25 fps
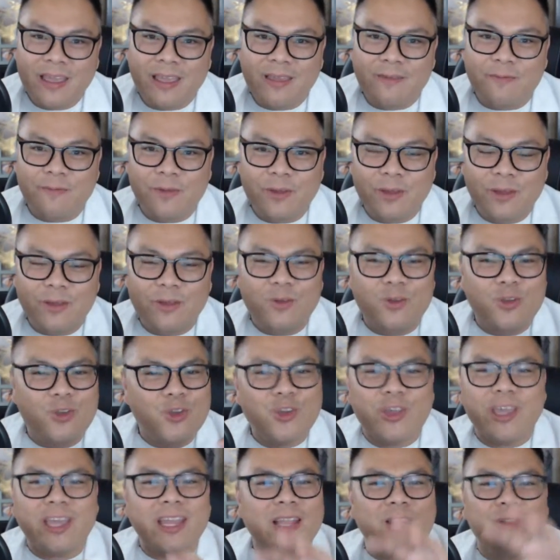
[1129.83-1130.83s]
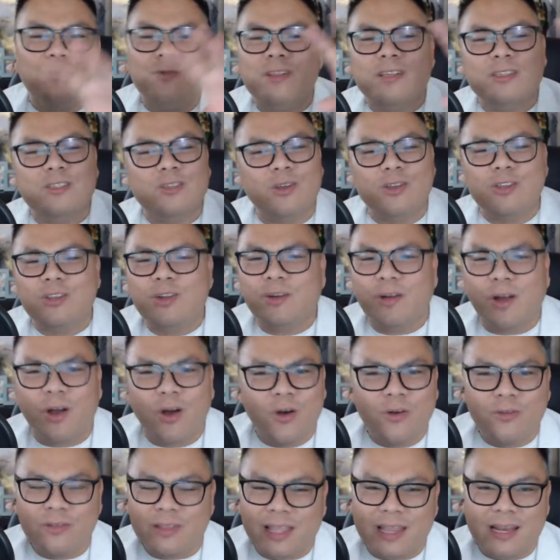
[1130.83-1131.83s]
If you cannot do this on your
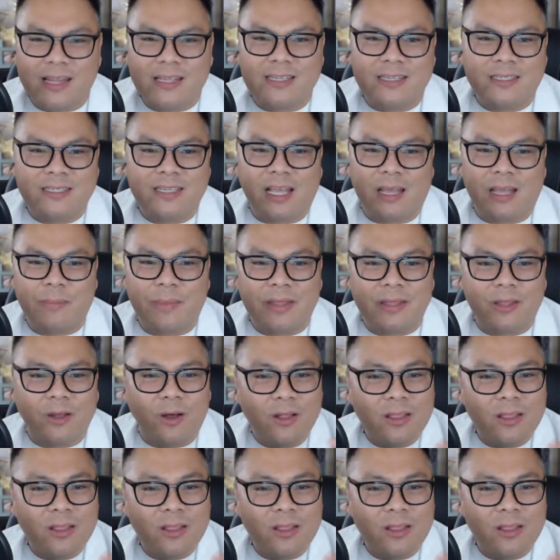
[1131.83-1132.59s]
own, ladies and gentlemen.